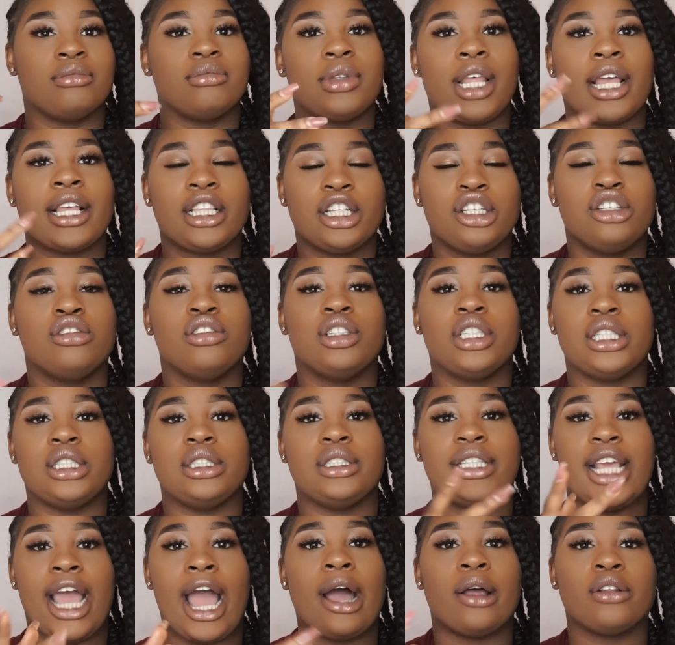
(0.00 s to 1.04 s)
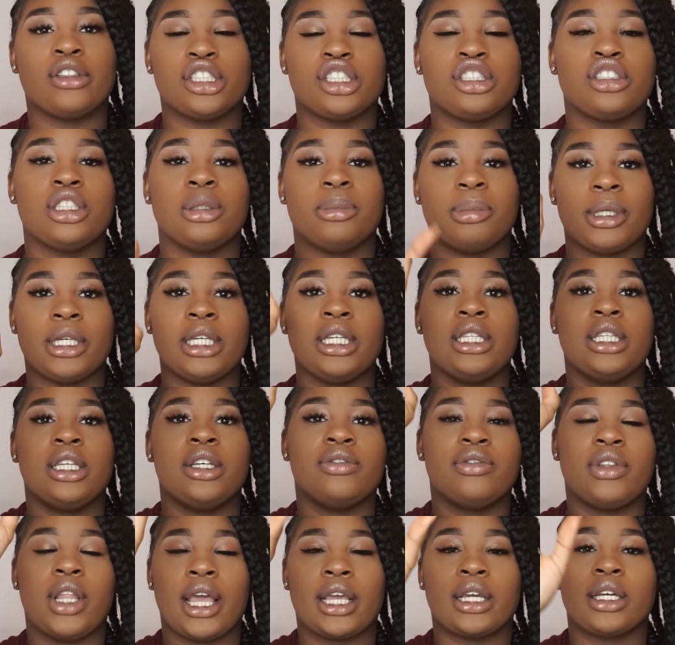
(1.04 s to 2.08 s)
like literally down the street, but he
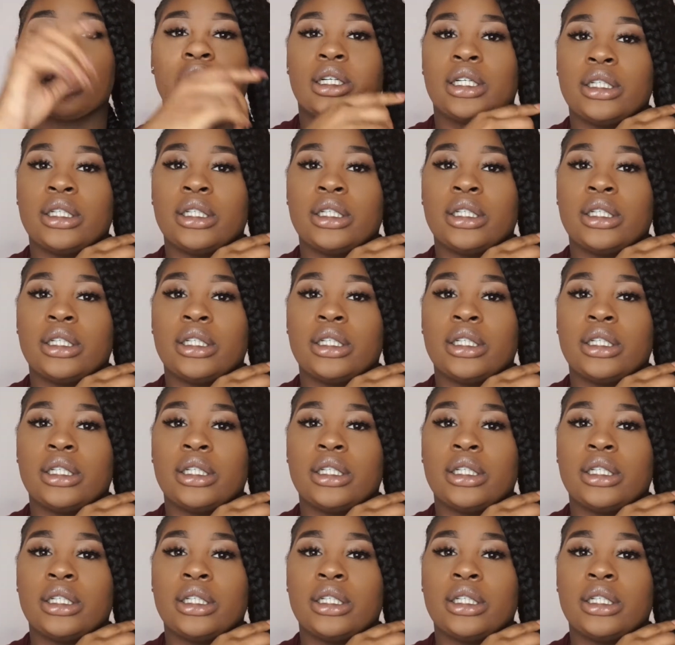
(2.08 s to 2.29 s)
lived like a